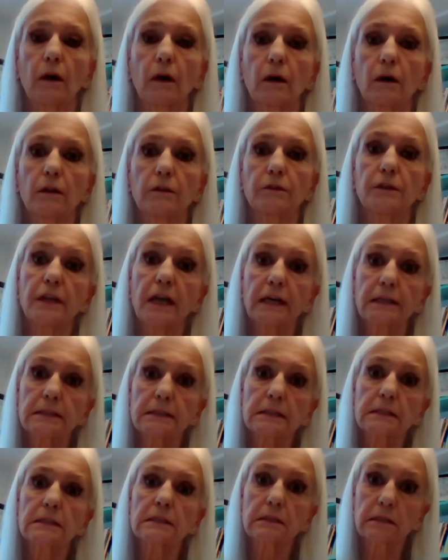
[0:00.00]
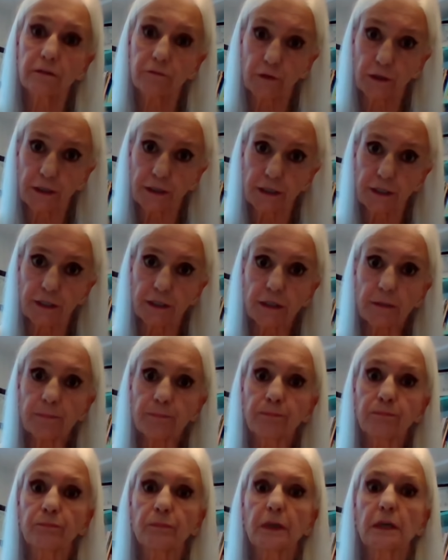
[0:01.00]
The next is
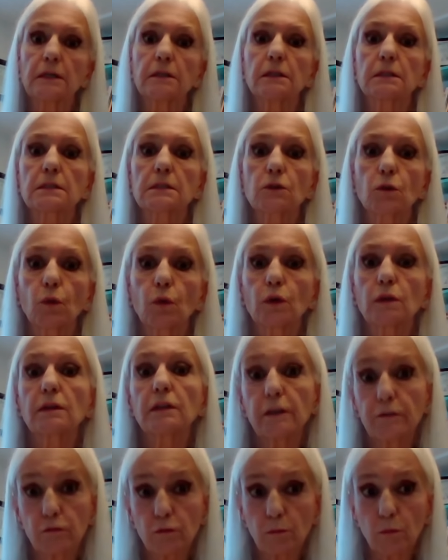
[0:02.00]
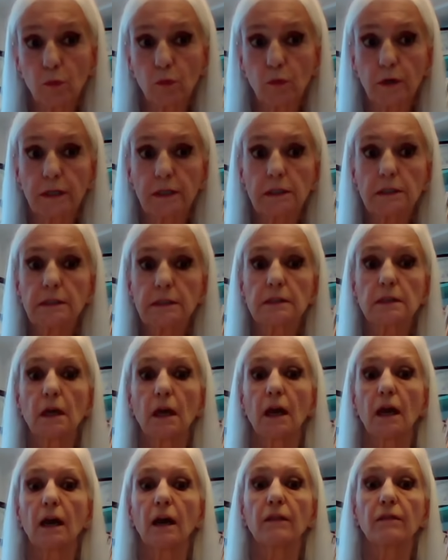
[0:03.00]
lividity, and it's called livor mortis,
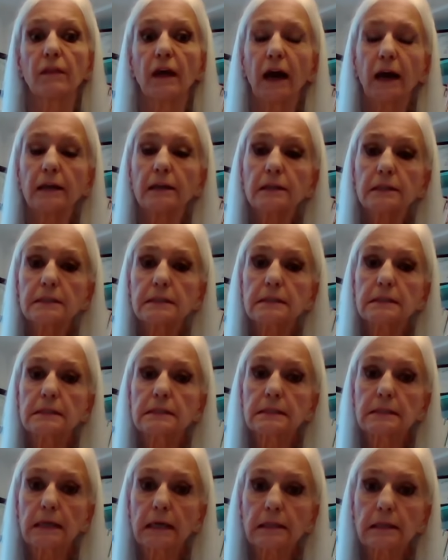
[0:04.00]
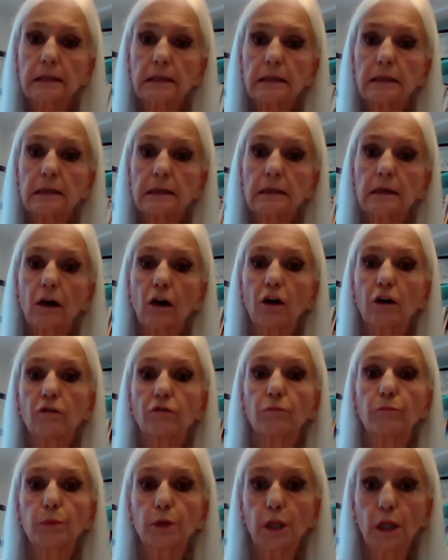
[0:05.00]
and that is the settling
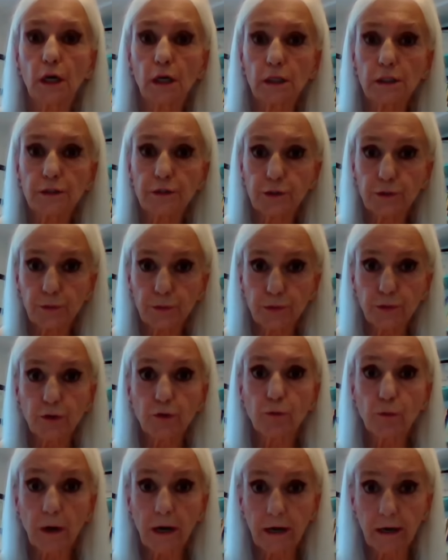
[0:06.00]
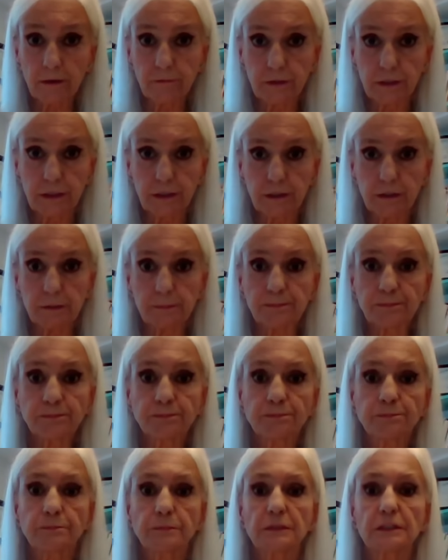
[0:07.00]
of blood due to gravity.
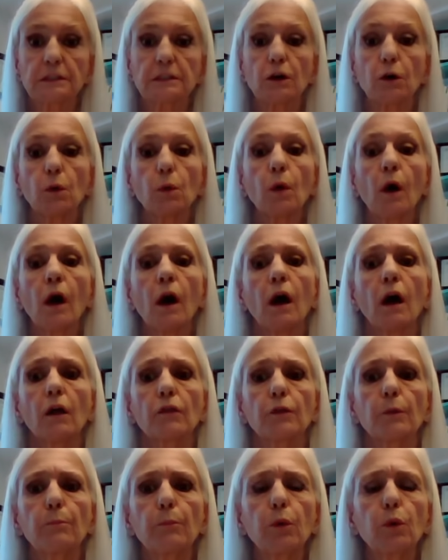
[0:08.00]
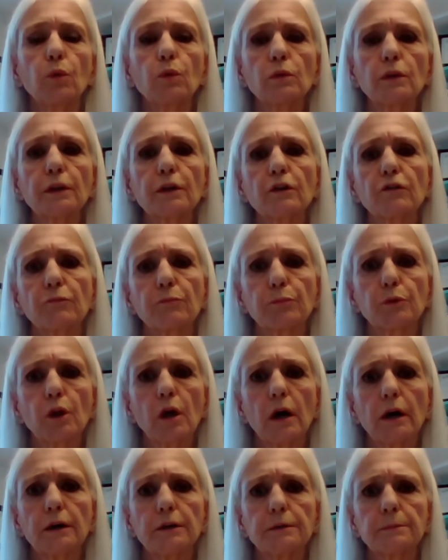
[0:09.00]
So the pooling of
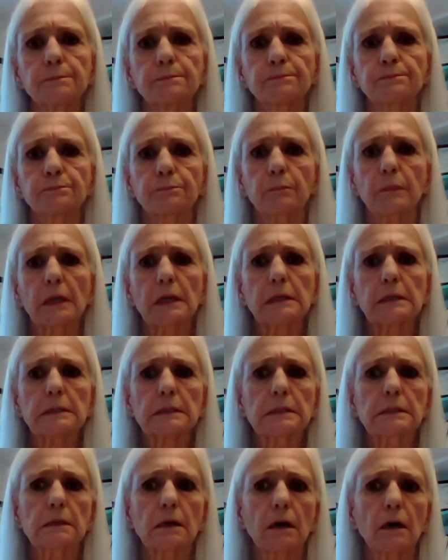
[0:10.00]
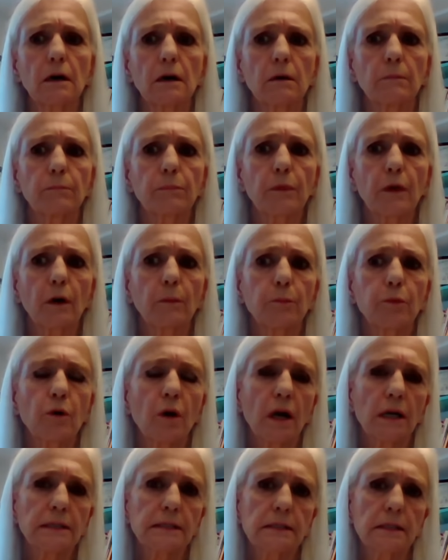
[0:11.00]
blood is a
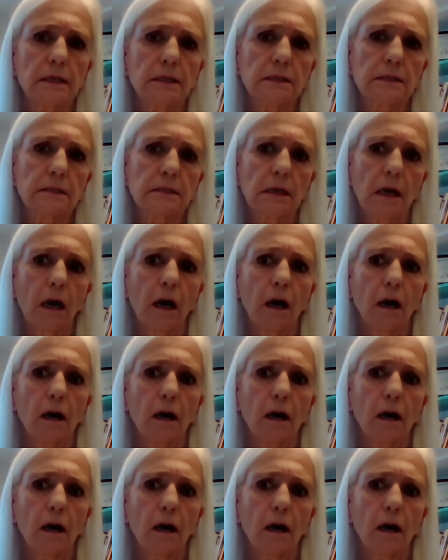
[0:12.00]
process